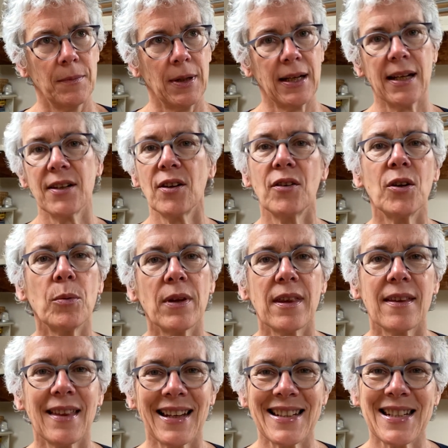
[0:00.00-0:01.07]
And I don't know
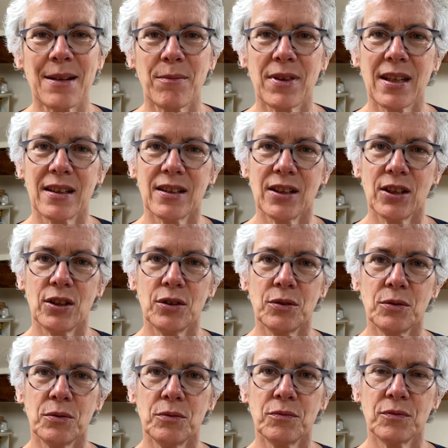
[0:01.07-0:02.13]
whether that's something that
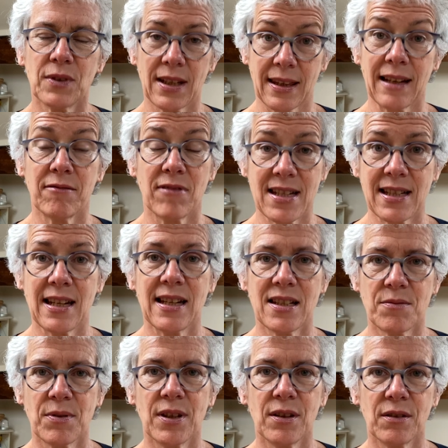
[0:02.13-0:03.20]
that
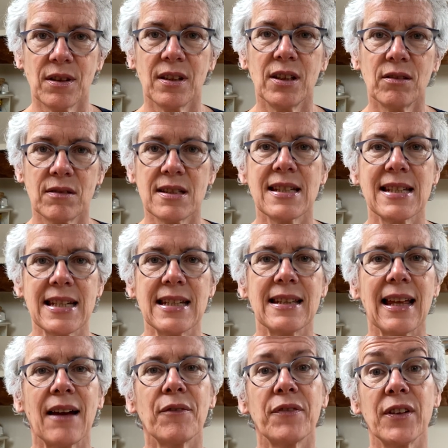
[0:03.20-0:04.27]
resonates with you, that you can see
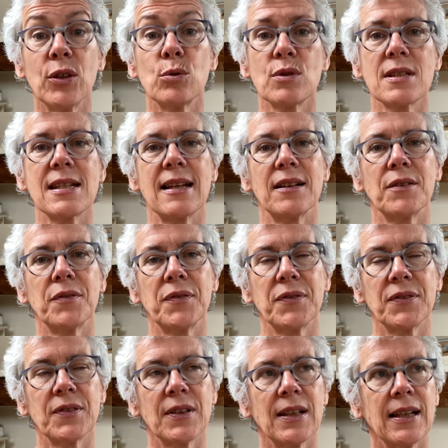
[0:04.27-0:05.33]
that for
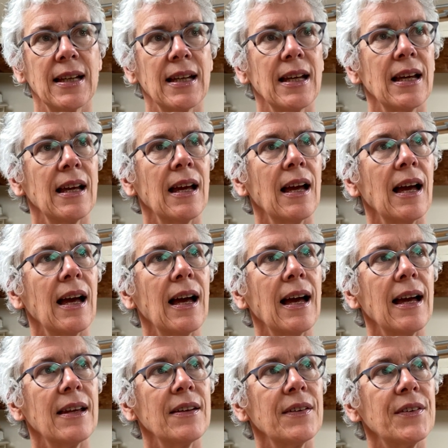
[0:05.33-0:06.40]
yourself.
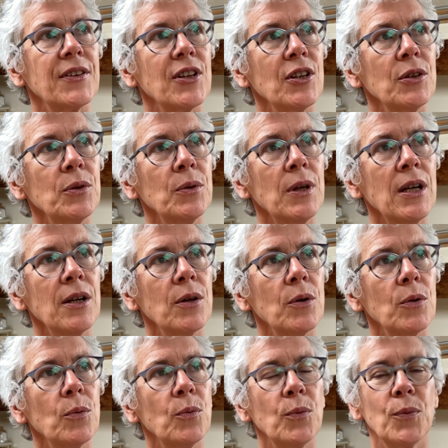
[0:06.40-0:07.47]
So
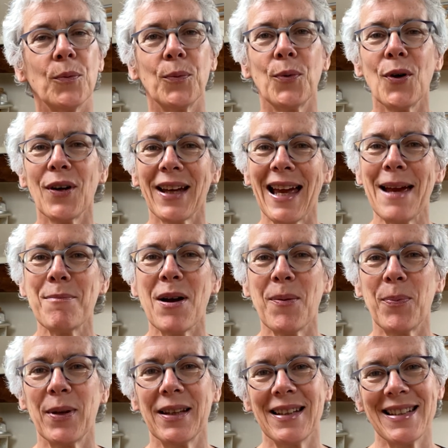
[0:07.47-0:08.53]
what came
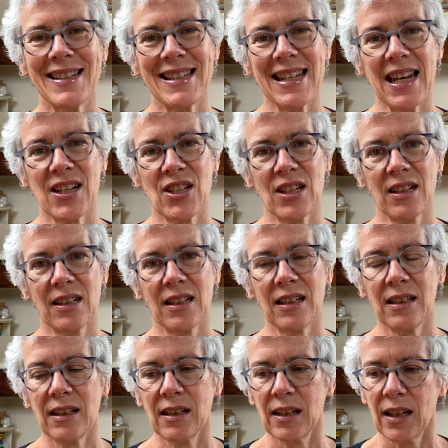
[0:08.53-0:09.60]
up in this
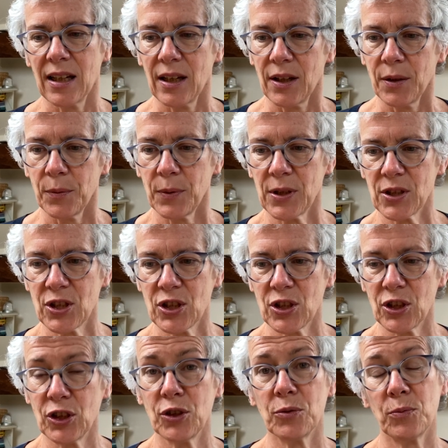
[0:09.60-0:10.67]
session,
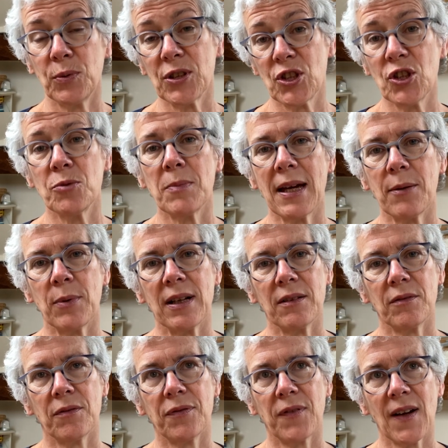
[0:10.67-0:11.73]
which you may
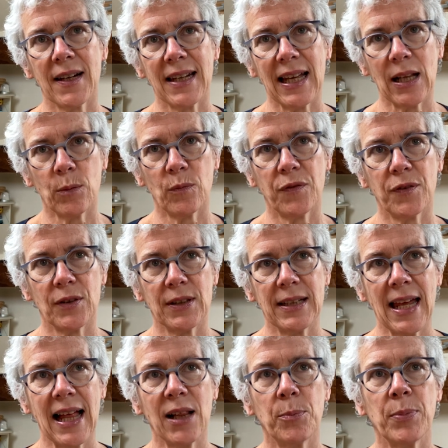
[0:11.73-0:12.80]
well find helpful in
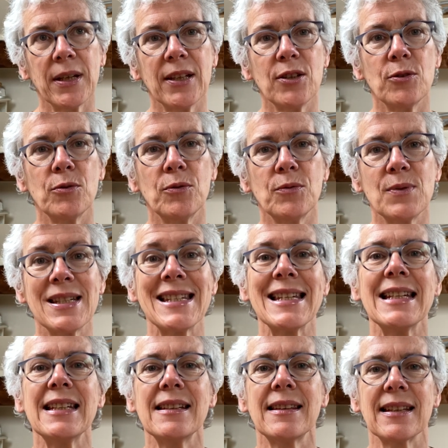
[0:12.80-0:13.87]
helping you
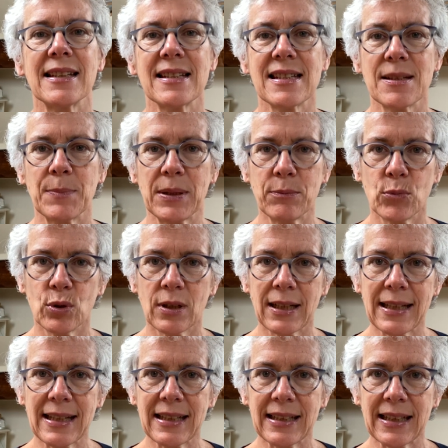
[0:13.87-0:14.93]
see this a bit more
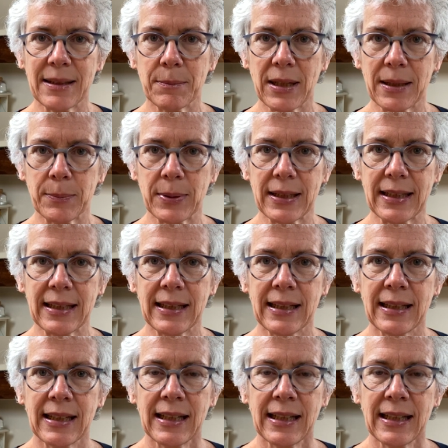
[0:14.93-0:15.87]
clearly maybe,